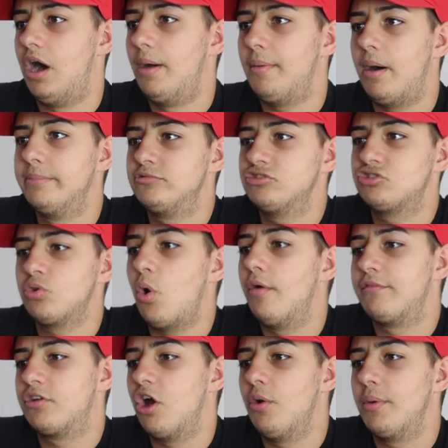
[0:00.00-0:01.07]
I'm just sort
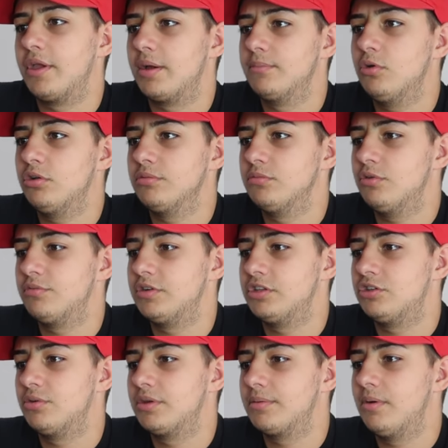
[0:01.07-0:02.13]
of going. I'm not
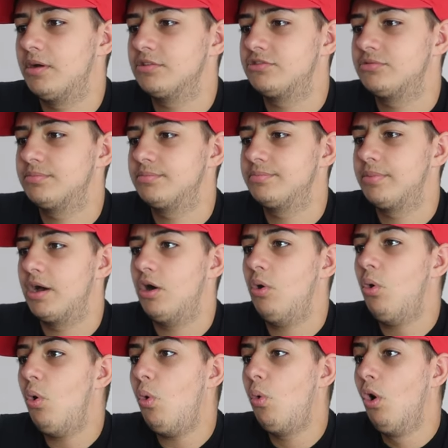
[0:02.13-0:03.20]
really doing much. But
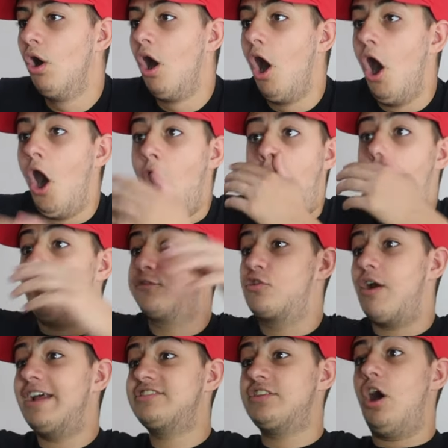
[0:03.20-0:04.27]
oh, I've
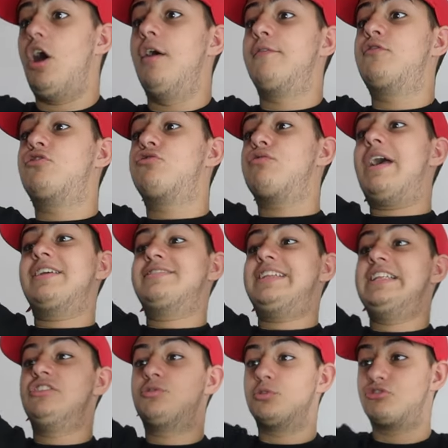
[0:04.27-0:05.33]
crashed
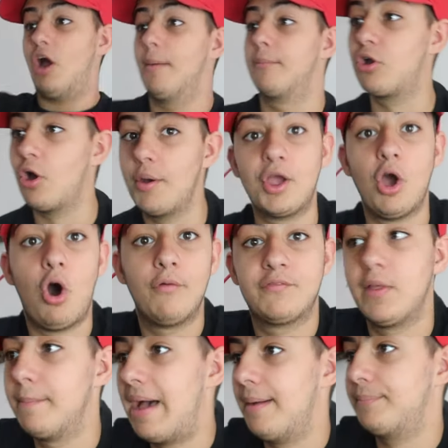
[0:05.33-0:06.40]
into a. I'm going off
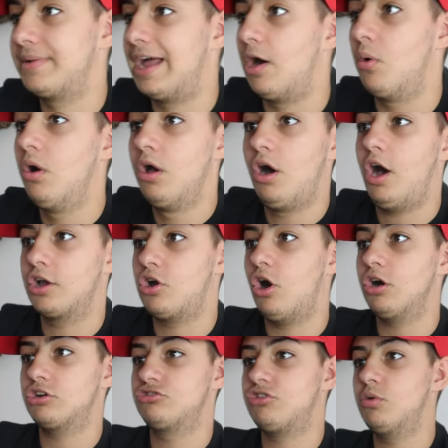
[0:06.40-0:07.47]
the map now. I
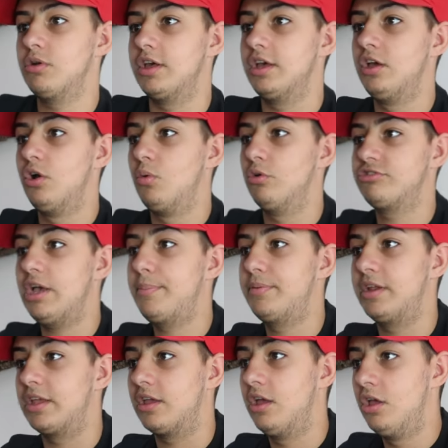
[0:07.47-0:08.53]
can't control it. What's
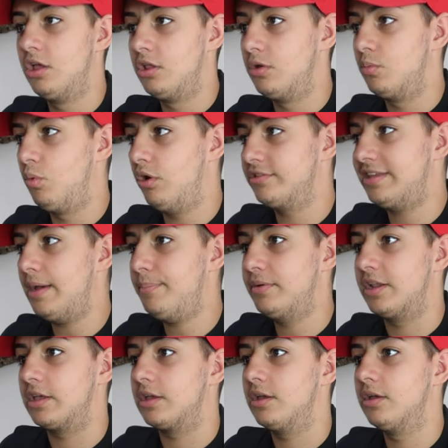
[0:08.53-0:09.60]
happening? What is
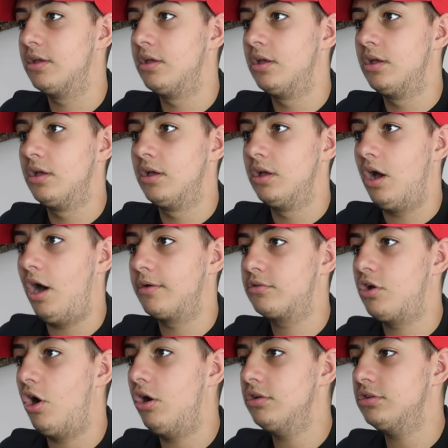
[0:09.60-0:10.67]
happening? I
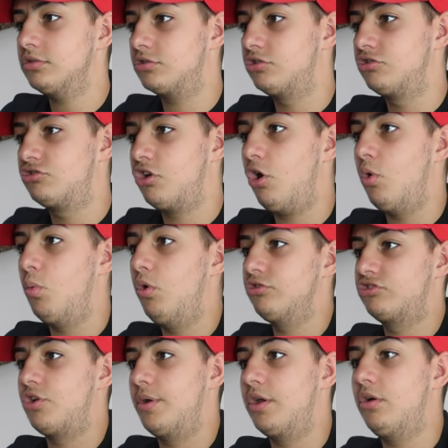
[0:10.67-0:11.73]
can't control
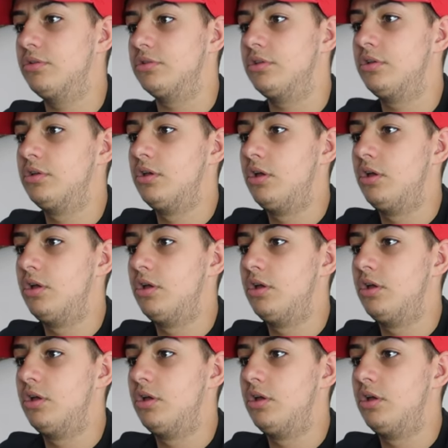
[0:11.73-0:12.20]
what's going on.